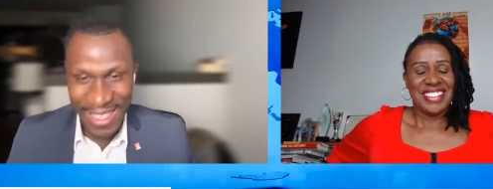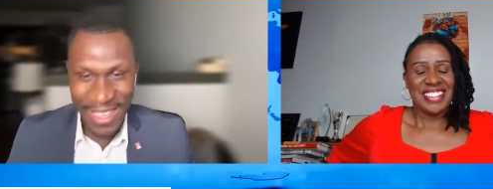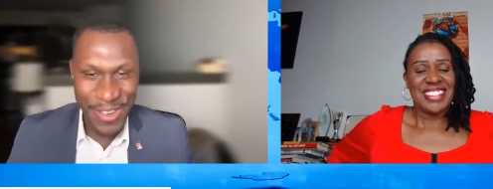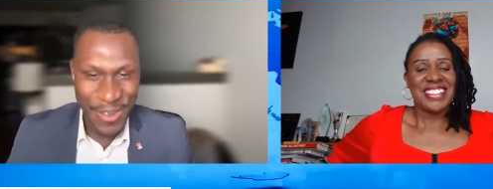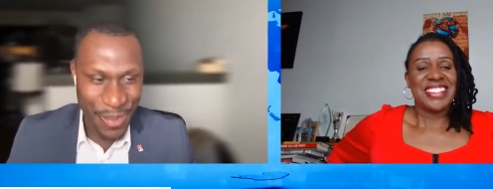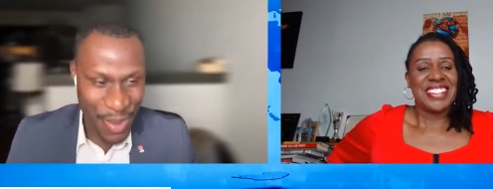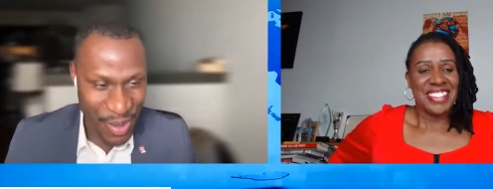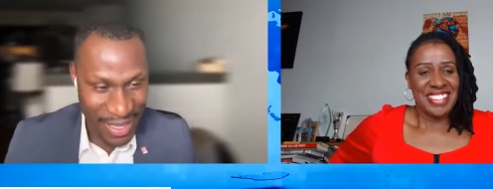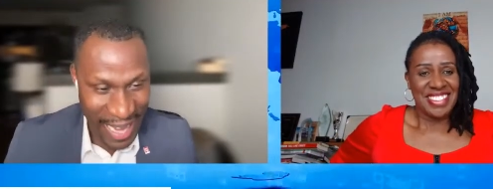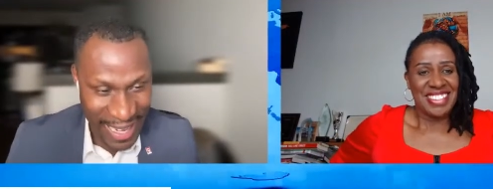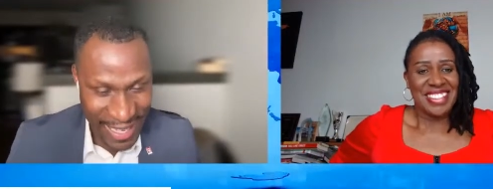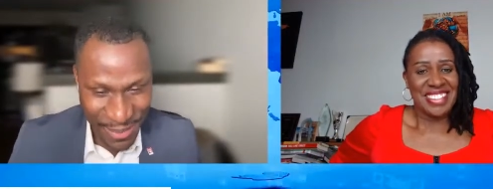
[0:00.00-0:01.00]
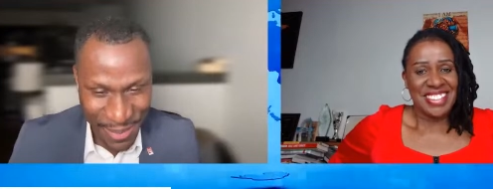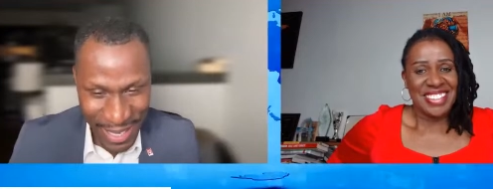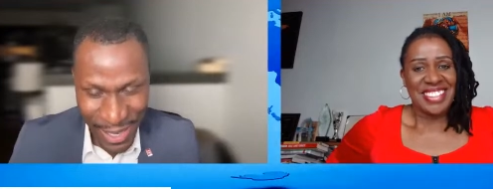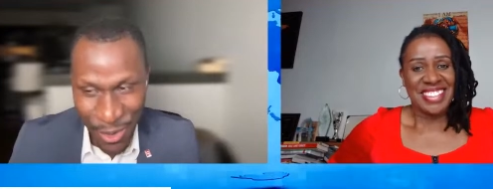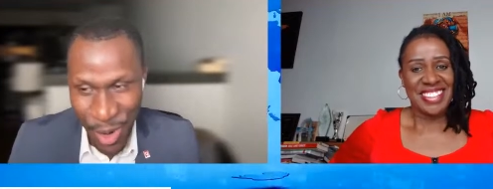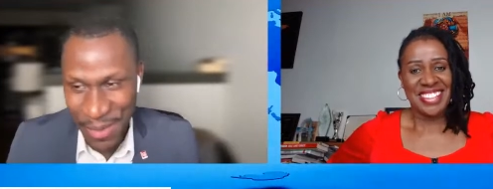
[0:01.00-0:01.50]
Speaker 1: the new book that is
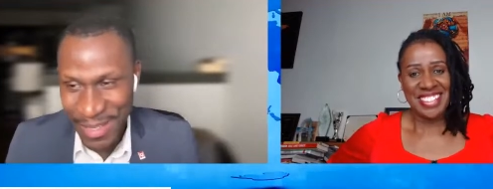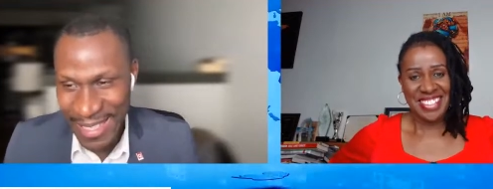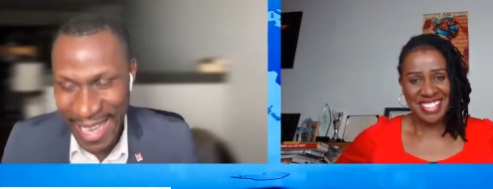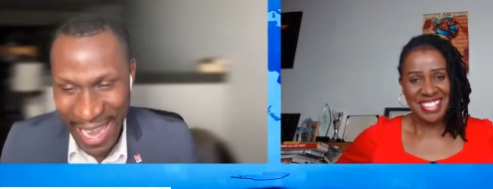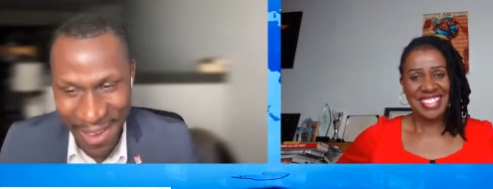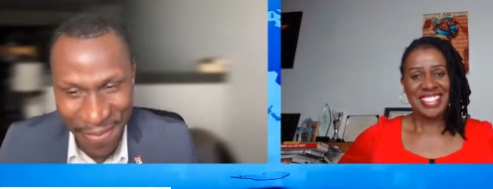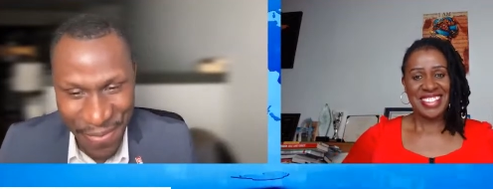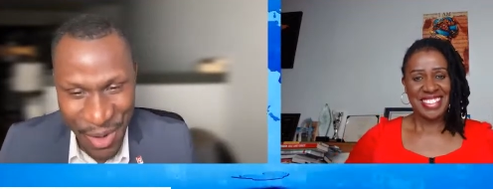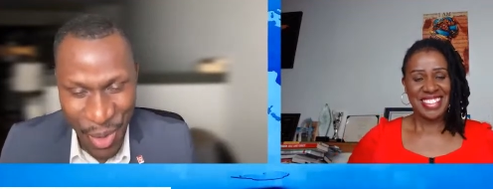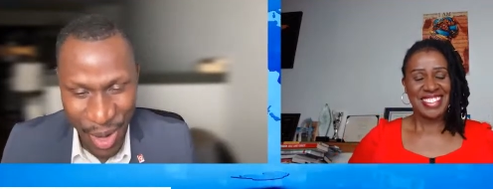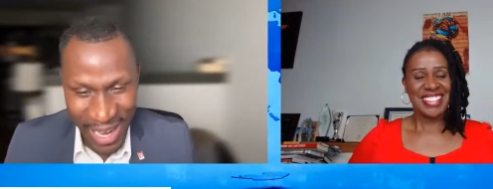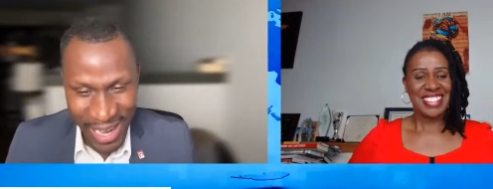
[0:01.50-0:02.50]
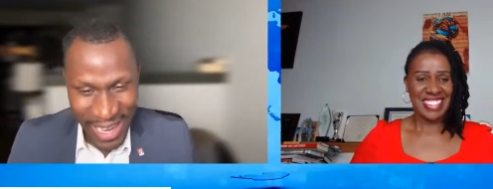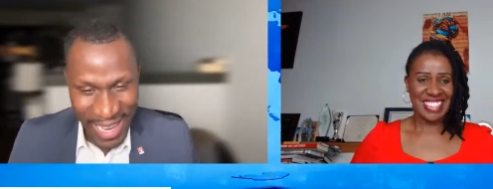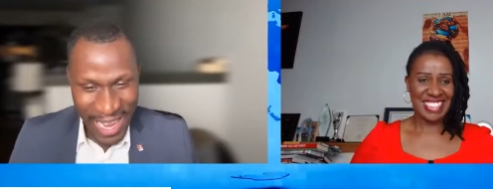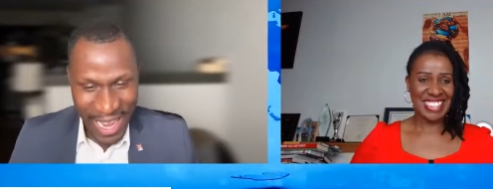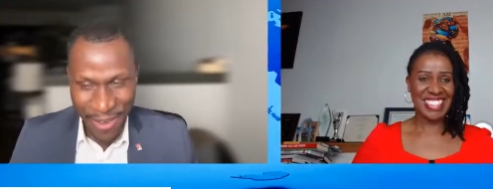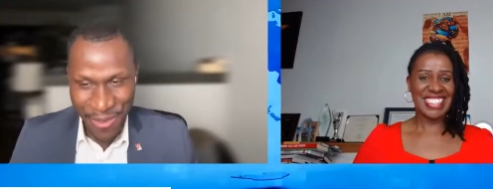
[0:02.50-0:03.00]
making waves everywhere,
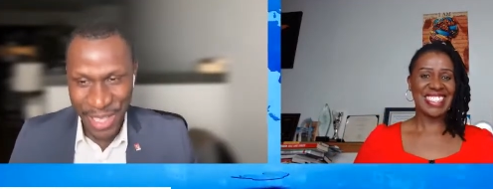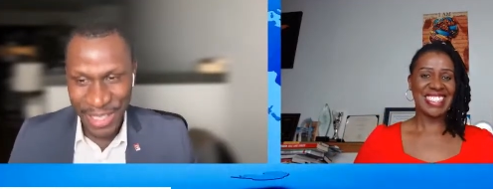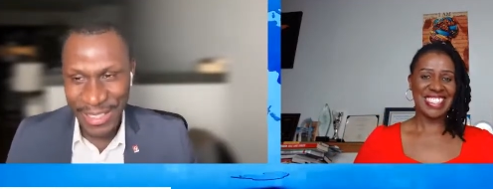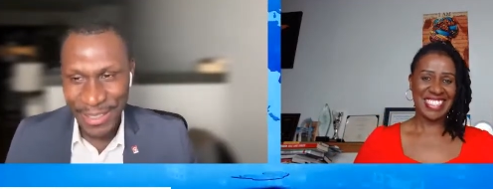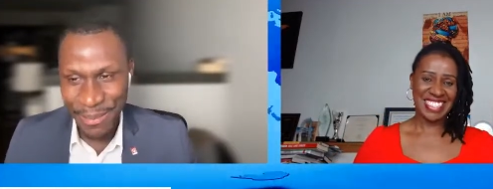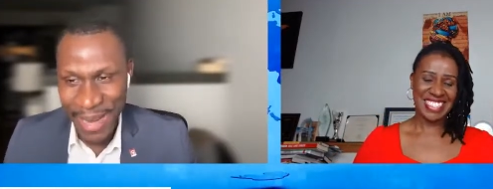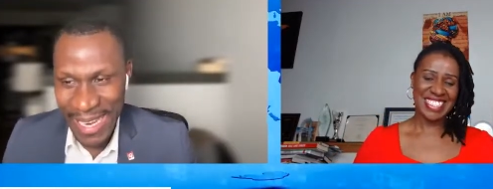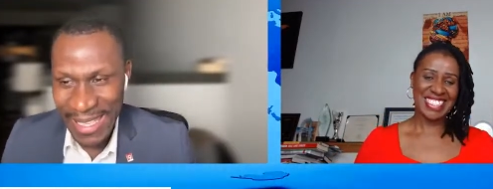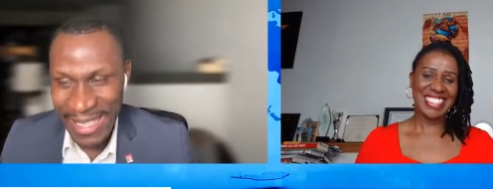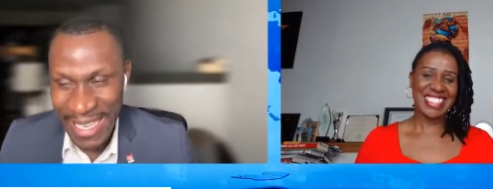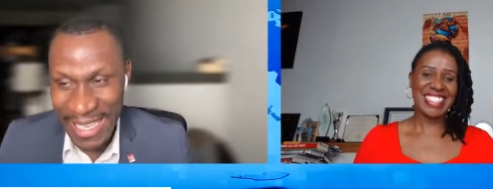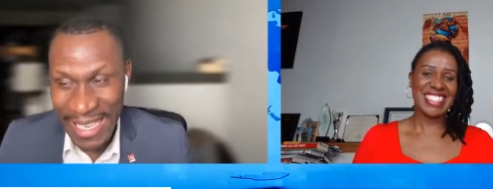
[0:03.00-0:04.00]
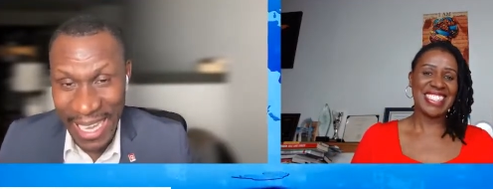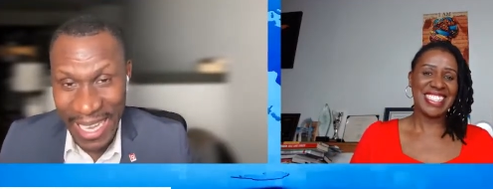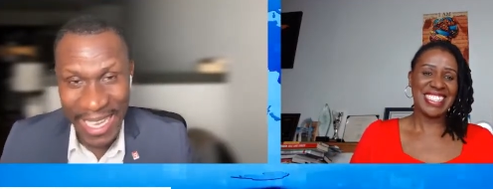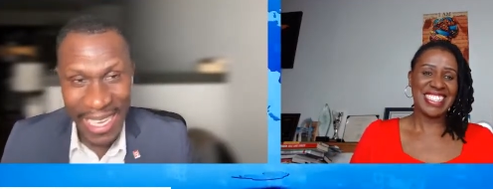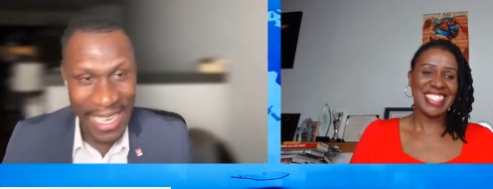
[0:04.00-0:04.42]
uh, written by Lyna.